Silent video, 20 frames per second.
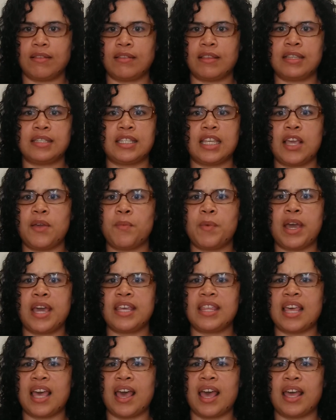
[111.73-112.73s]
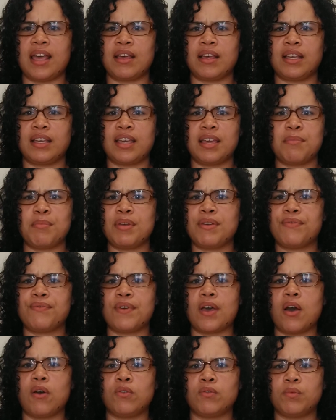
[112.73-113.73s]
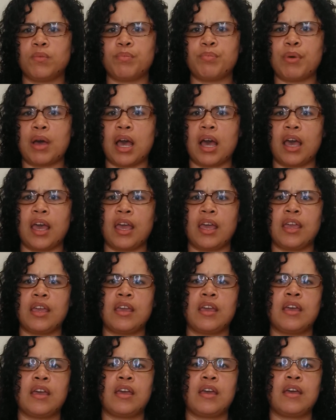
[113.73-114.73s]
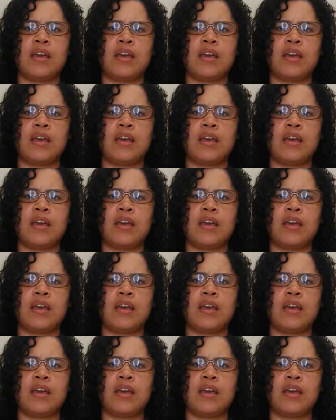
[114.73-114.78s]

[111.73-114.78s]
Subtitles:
the same way that can be felt by